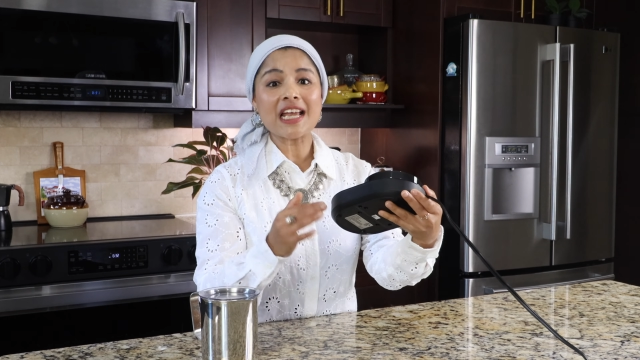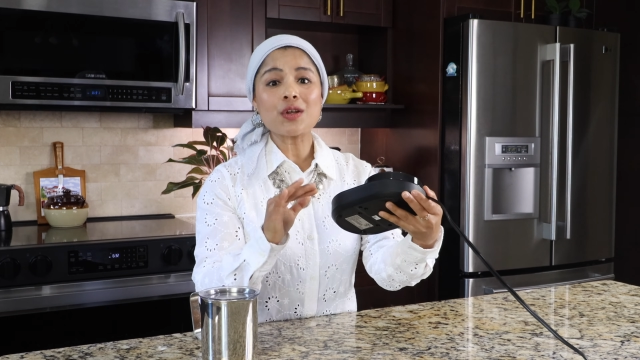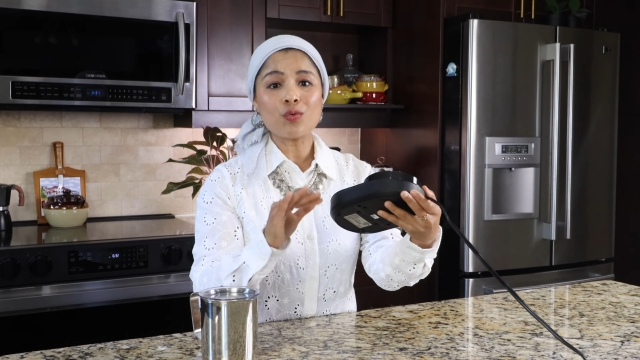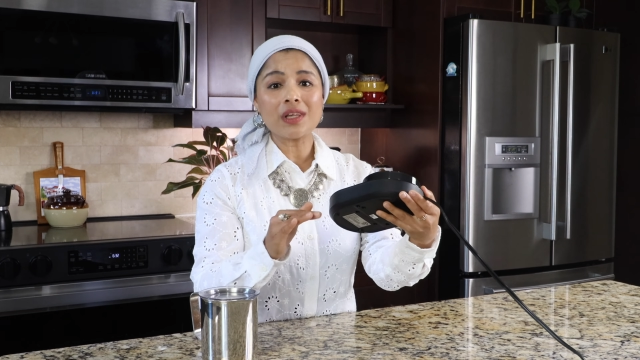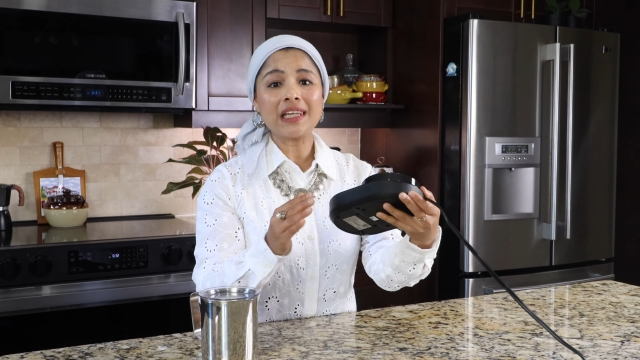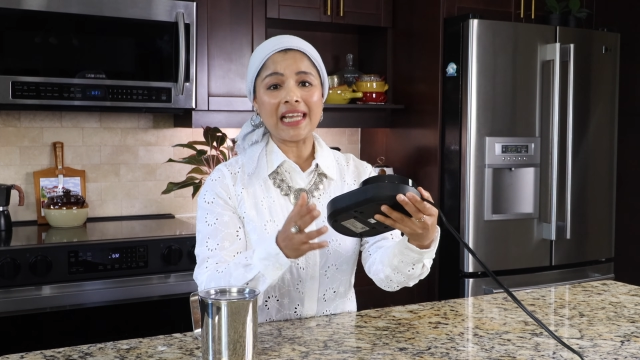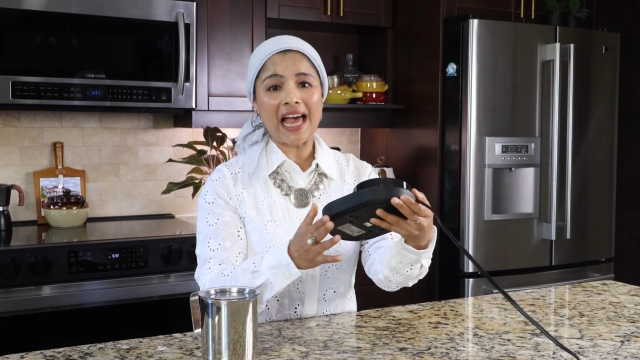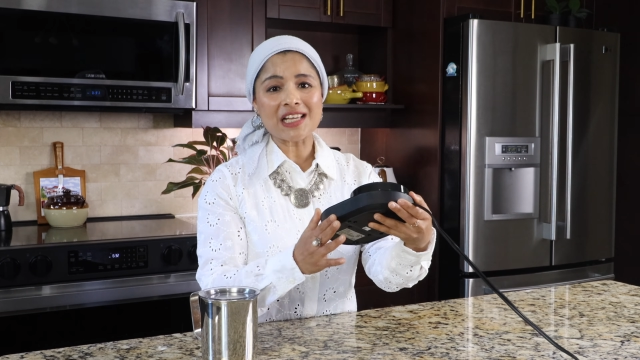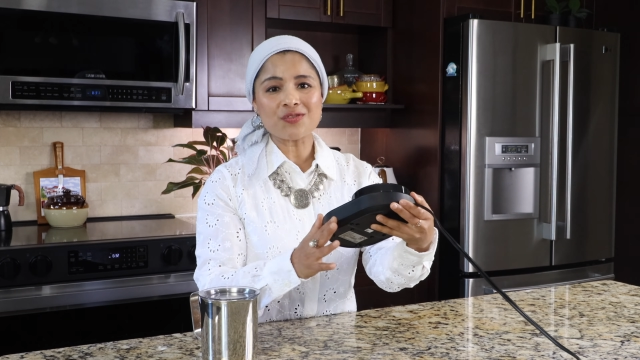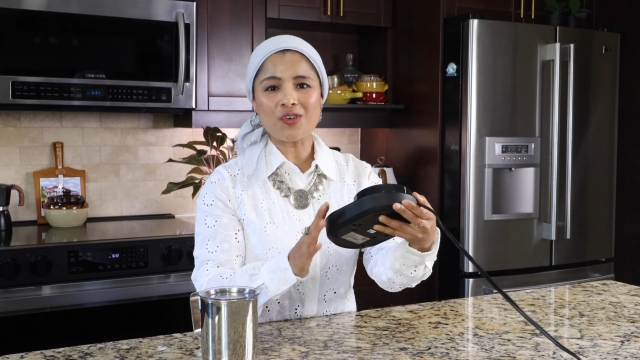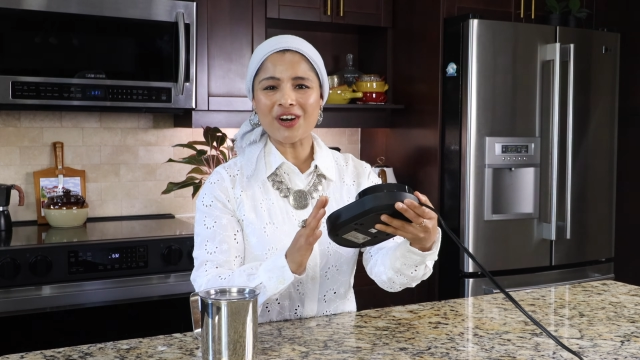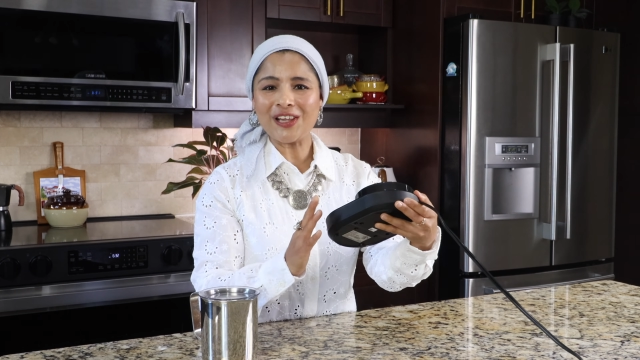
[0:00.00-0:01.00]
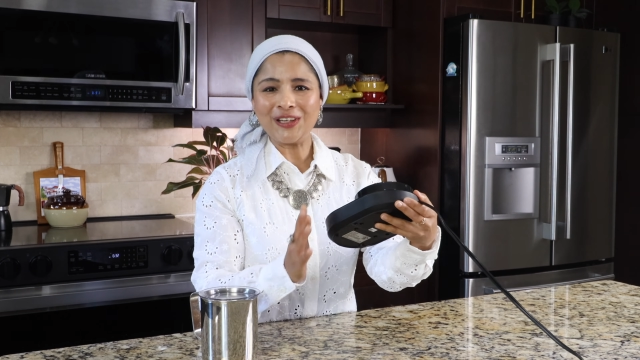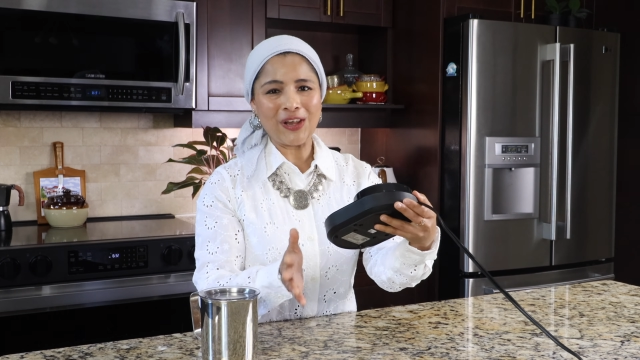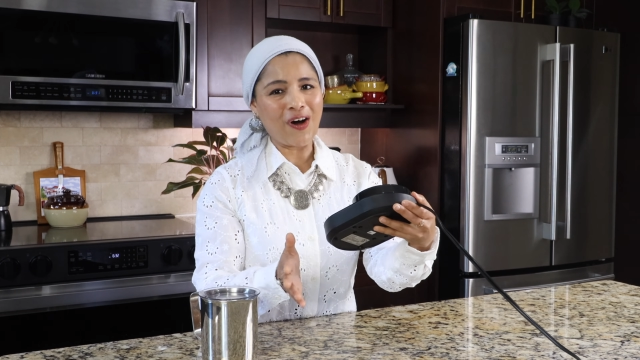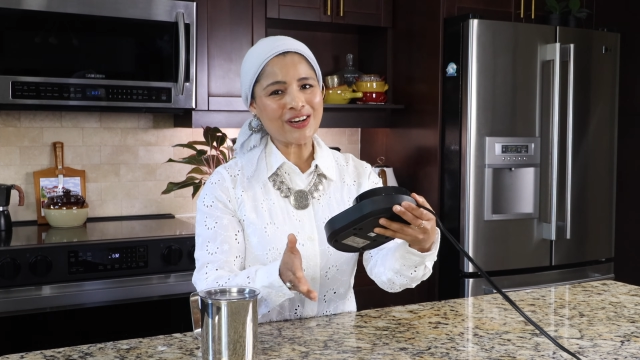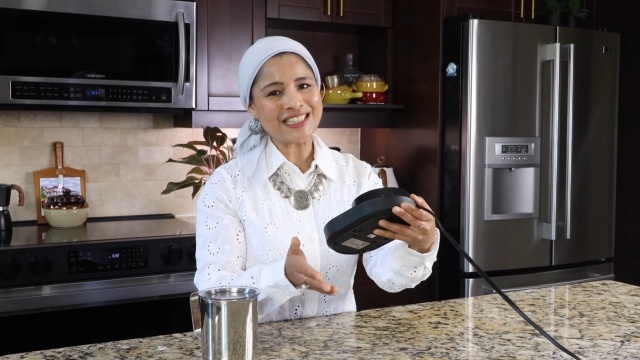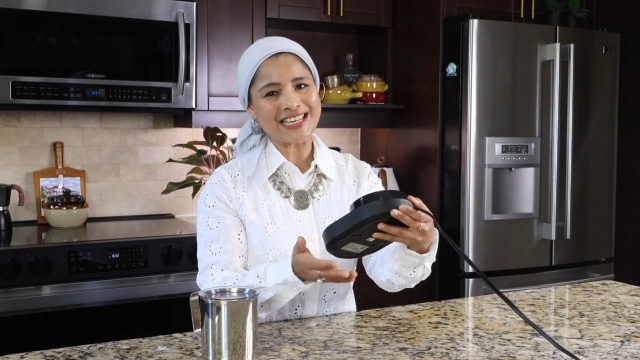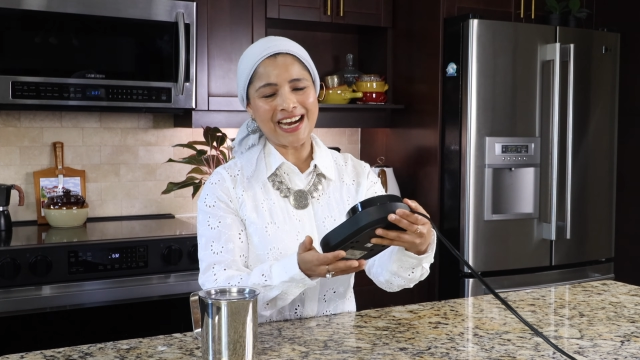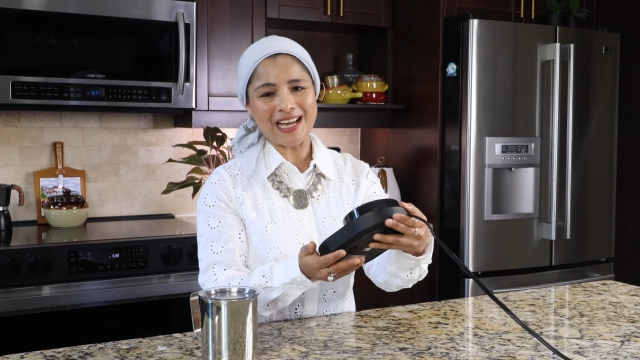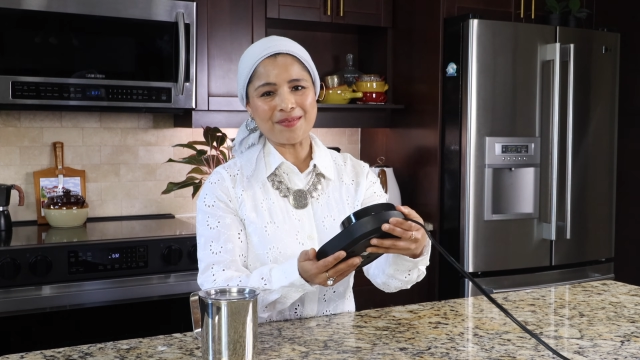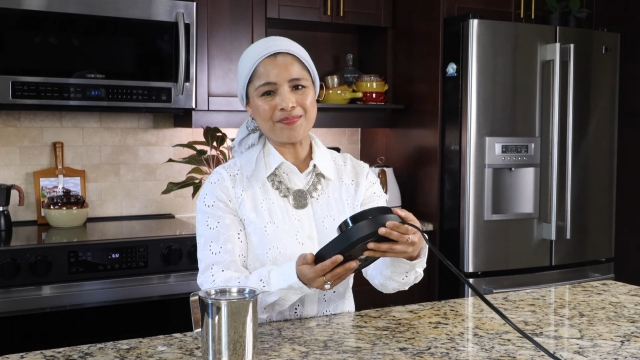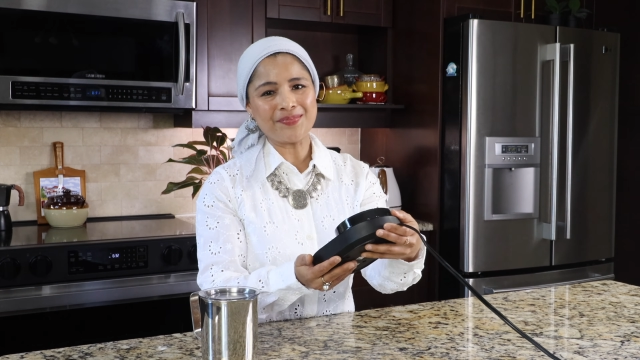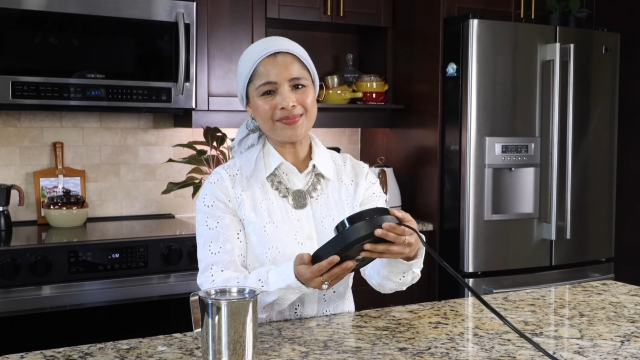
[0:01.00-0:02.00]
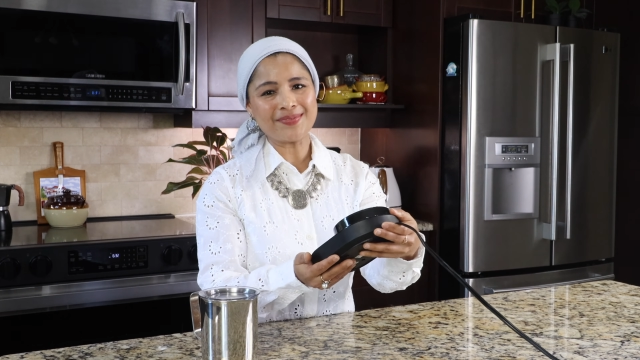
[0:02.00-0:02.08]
it will last for a long time.